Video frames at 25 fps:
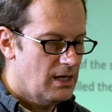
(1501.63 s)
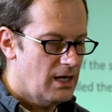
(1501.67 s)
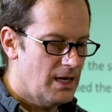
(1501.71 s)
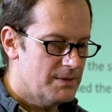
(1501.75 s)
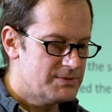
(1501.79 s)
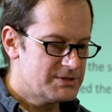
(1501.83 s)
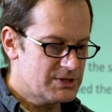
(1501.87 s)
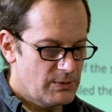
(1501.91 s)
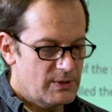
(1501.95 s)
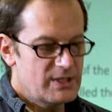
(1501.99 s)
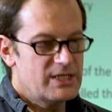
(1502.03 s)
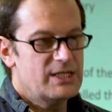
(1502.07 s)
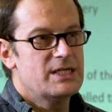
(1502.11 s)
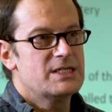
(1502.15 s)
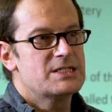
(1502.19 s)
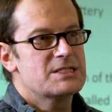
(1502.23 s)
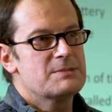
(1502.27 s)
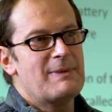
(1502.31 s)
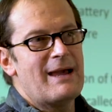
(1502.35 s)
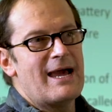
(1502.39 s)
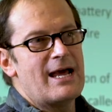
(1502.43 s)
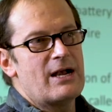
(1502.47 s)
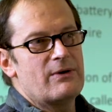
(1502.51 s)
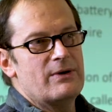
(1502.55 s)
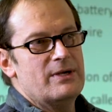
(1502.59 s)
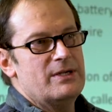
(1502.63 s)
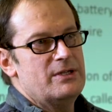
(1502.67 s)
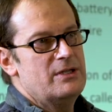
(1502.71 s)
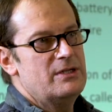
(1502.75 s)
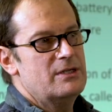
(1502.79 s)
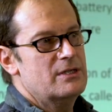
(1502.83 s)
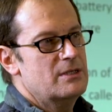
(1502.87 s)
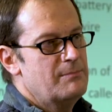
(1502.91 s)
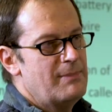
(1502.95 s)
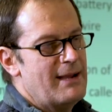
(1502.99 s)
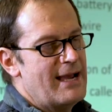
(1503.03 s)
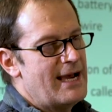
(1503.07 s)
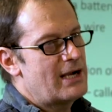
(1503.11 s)
So what you need is a battery. You
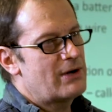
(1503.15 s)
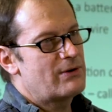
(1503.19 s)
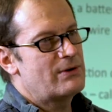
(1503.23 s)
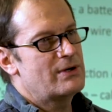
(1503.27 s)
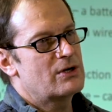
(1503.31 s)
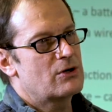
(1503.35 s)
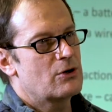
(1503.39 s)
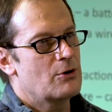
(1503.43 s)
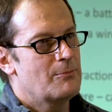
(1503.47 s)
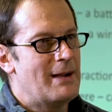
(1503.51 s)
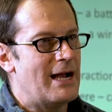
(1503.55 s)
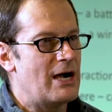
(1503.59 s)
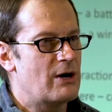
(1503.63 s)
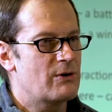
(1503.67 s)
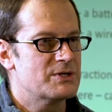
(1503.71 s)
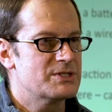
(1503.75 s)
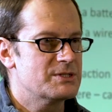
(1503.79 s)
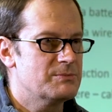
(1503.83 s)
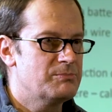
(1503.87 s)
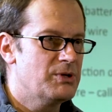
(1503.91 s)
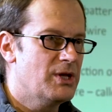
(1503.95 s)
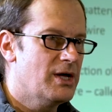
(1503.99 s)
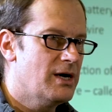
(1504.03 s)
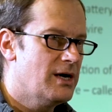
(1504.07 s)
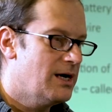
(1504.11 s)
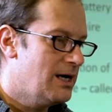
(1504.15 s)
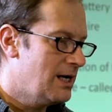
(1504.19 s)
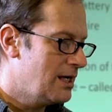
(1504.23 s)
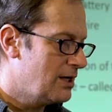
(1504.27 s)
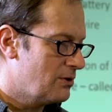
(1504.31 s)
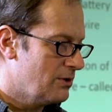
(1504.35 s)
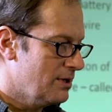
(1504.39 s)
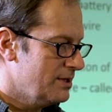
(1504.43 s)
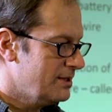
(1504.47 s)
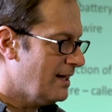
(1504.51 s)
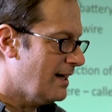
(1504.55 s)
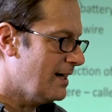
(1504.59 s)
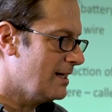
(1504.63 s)
need a battery or a power supply
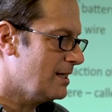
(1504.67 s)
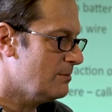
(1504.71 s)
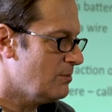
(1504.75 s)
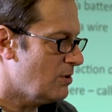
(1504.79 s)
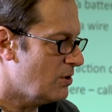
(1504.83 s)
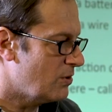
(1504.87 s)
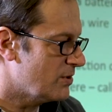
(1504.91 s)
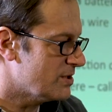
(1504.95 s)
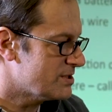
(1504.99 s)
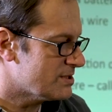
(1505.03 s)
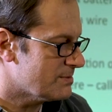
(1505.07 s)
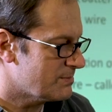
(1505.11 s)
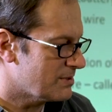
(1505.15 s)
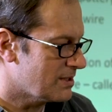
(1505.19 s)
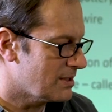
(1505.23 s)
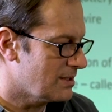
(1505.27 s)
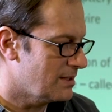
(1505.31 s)
or a dynamo or something